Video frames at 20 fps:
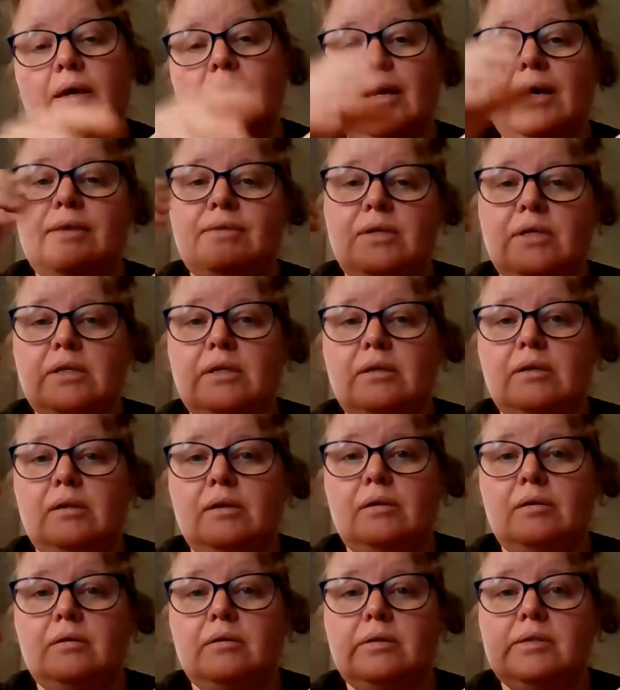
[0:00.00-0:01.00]
and
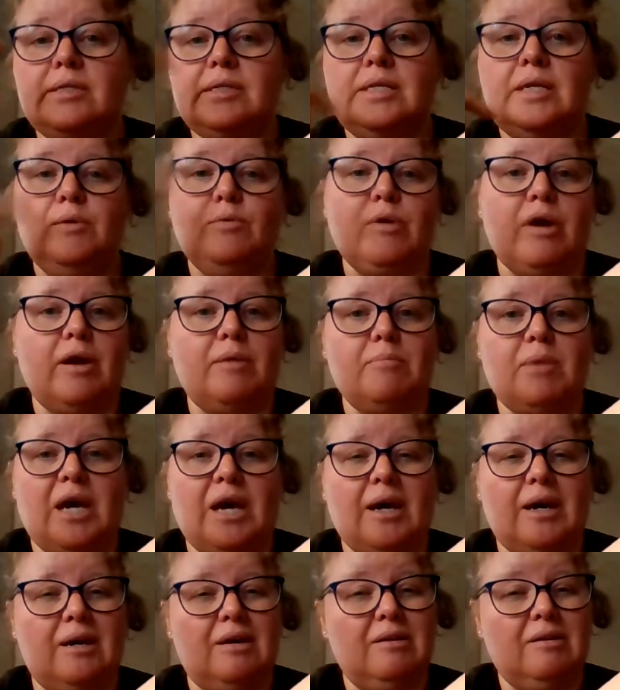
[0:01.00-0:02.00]
then see where I'm
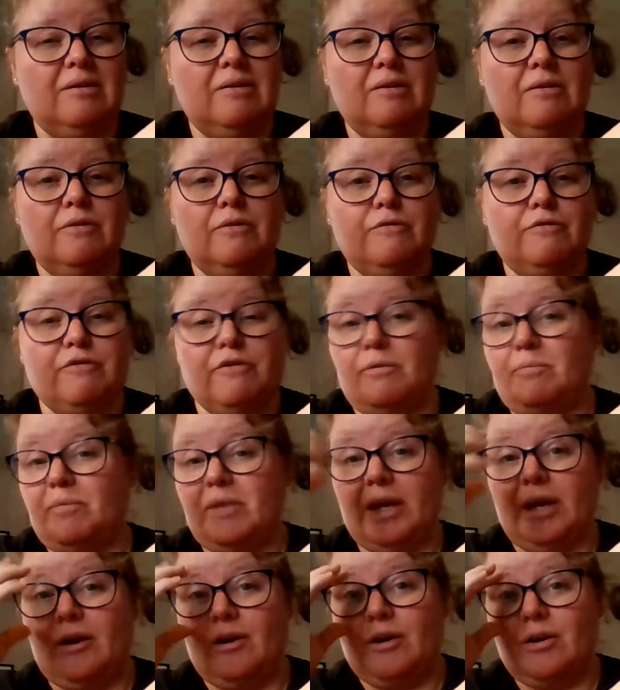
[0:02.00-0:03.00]
at from
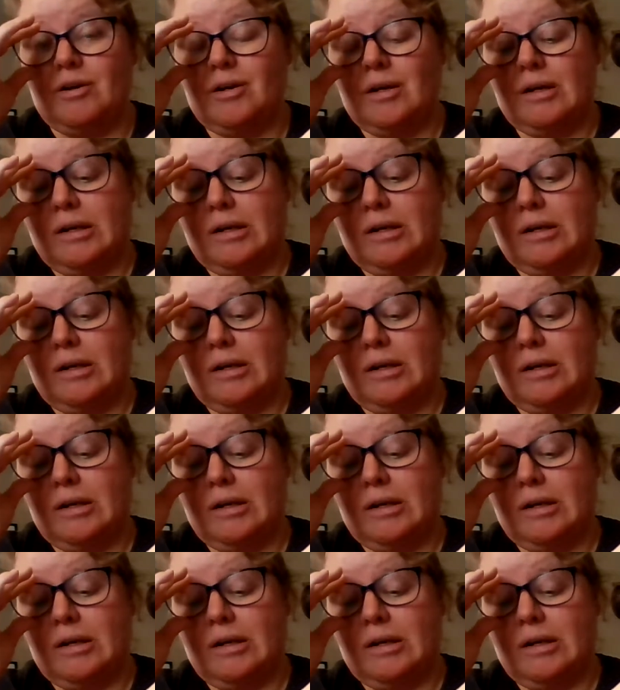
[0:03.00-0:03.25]
there.